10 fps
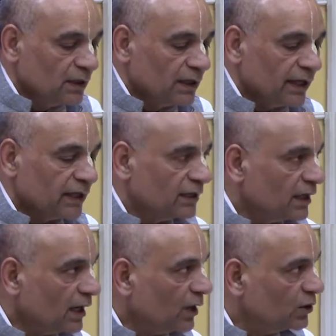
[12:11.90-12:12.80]
taking the
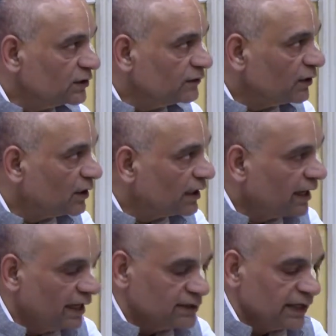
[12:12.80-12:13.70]
cows for
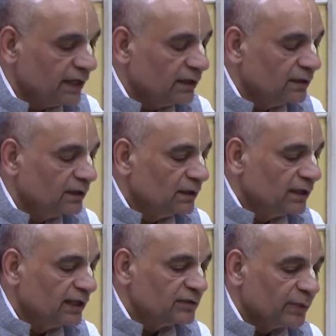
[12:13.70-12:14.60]
grazing,
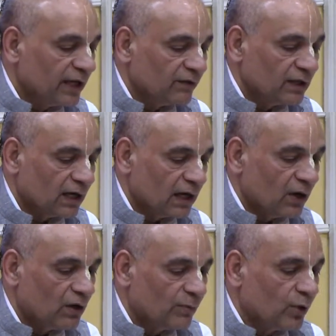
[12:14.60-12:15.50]
he's playing with the
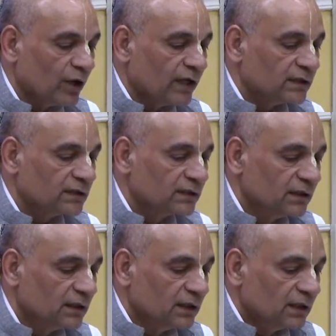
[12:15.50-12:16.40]
cowherd boys,
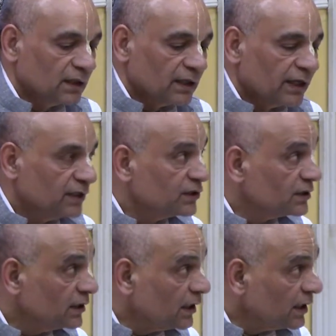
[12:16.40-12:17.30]

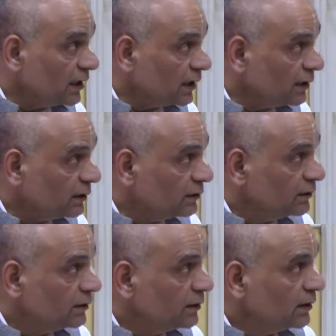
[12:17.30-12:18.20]
he's uh,
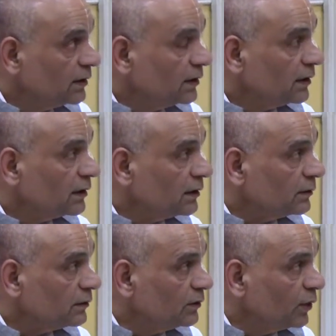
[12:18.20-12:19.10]

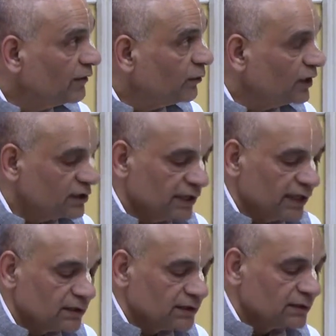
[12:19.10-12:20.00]
doing foolish
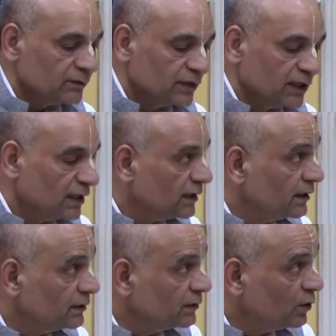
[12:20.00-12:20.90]
things with
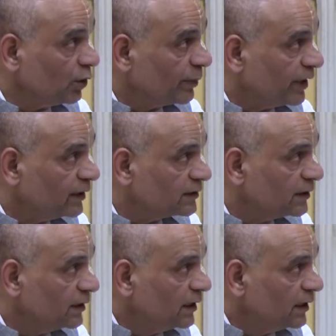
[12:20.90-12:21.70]
the gopis,